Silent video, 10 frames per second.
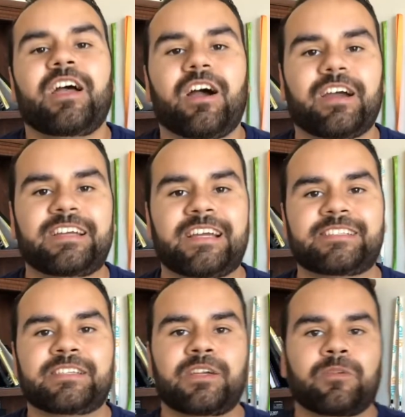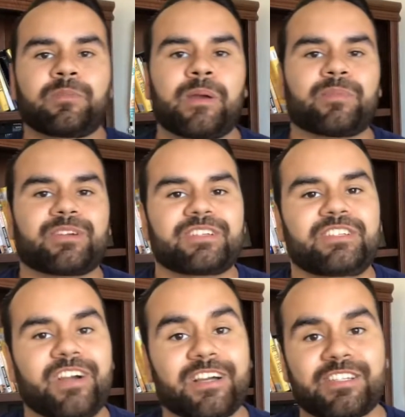All right, guys. Remember,
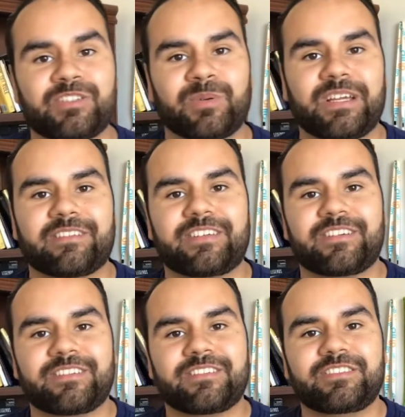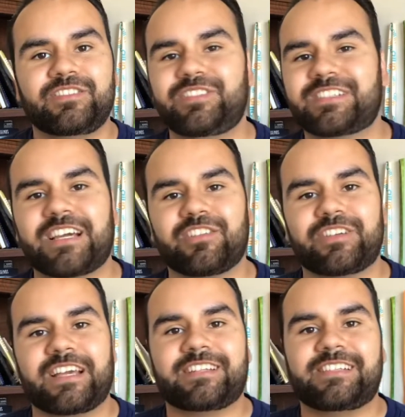y'all got a story out there. You just got to learn
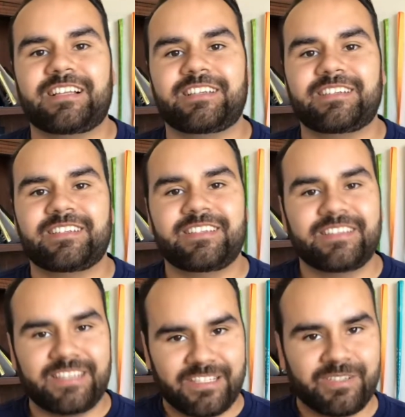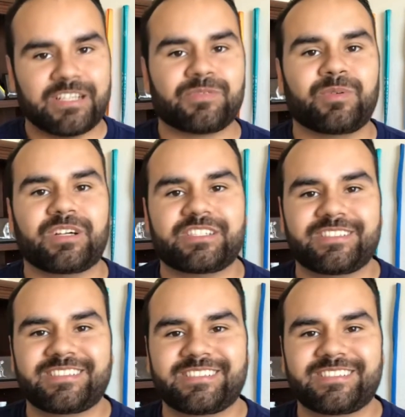how to tell it. Thank you guys for watching.